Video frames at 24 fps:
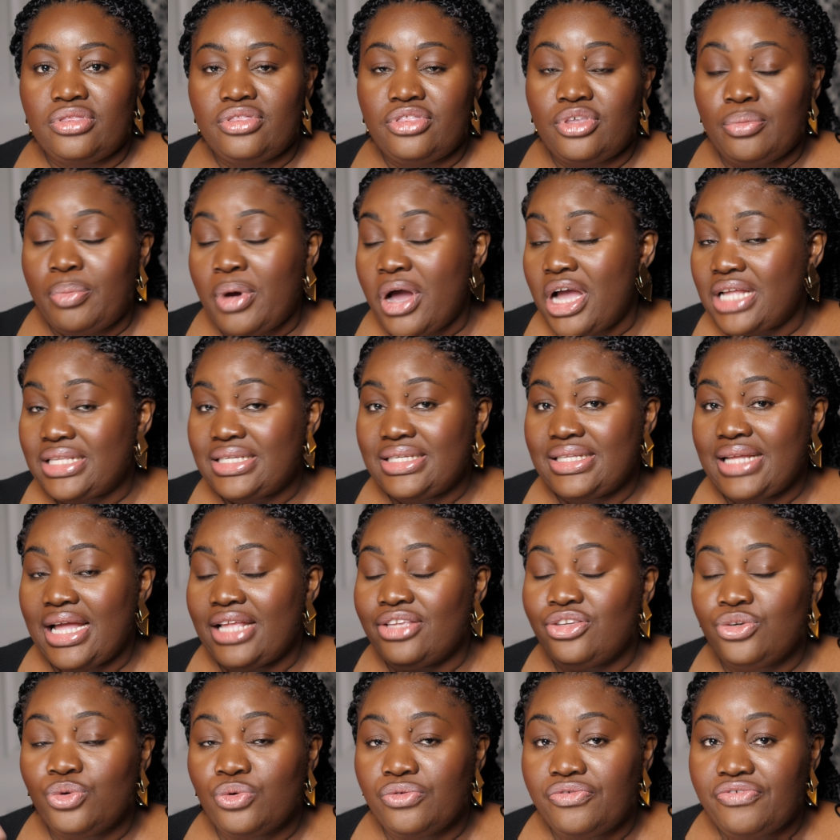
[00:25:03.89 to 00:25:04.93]
the pattern
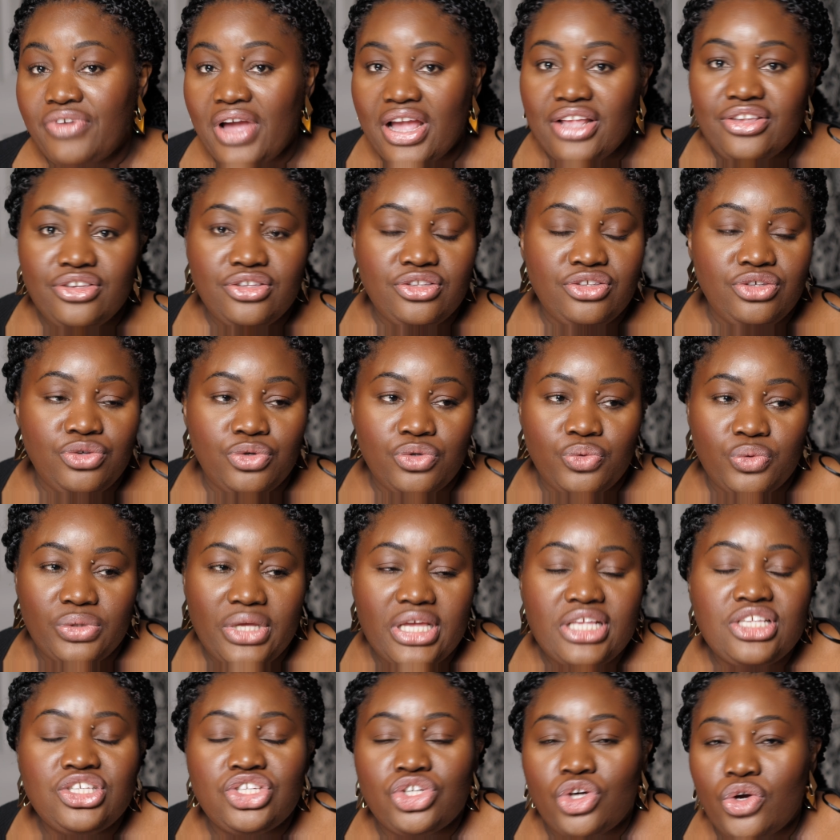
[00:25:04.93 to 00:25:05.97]
and you'll find you'll
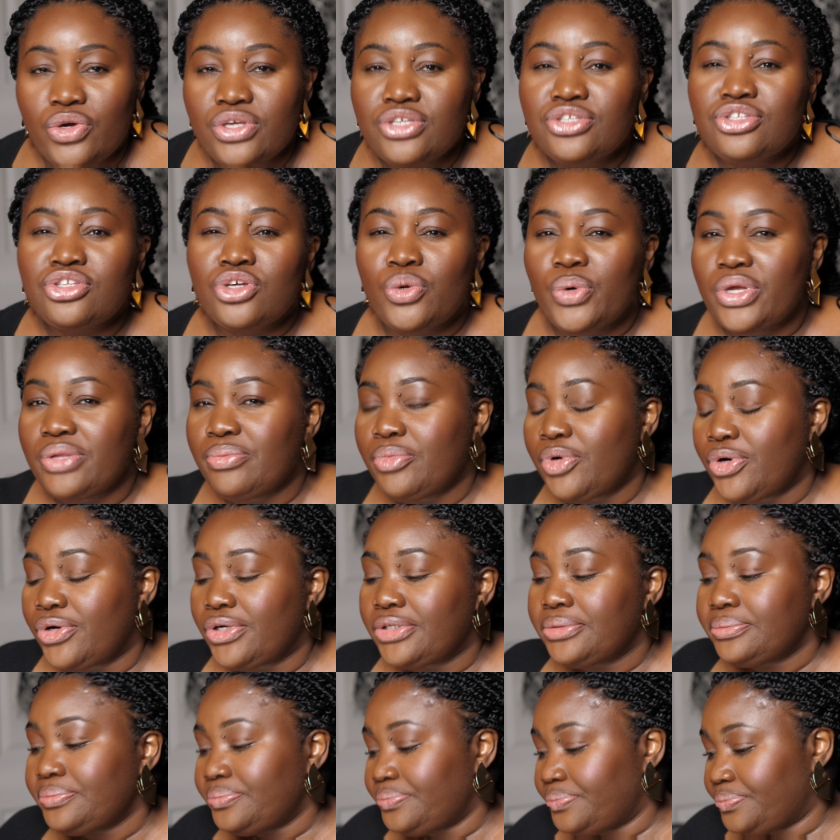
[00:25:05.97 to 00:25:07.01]
enjoy sewing
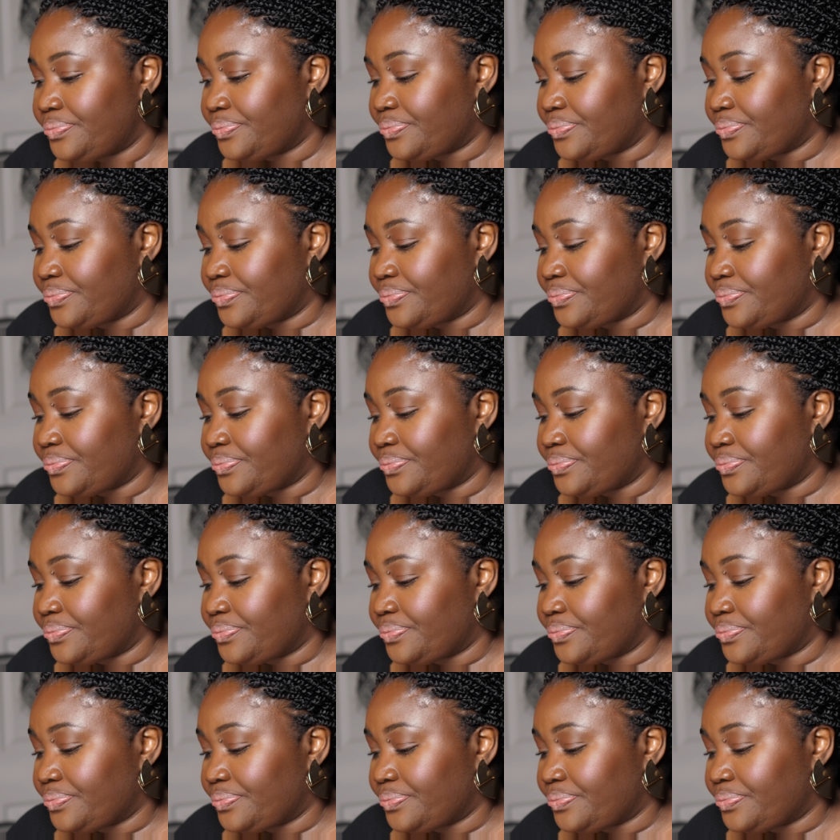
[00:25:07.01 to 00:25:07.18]
more.